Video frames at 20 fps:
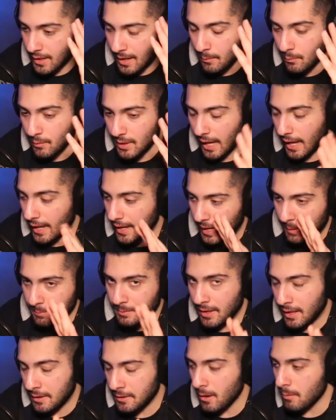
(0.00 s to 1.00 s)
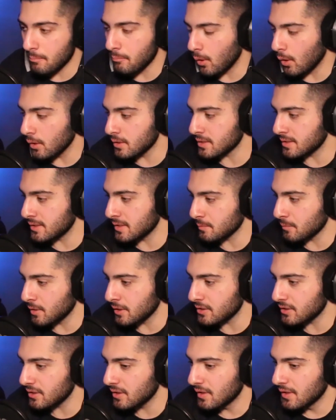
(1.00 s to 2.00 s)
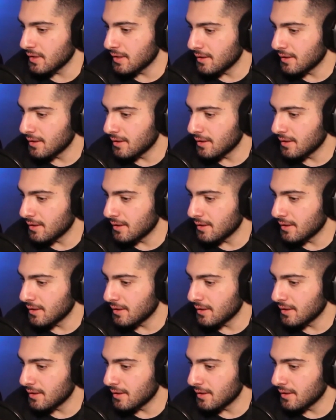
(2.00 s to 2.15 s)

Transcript: I, I'm, I'm not pausing as much.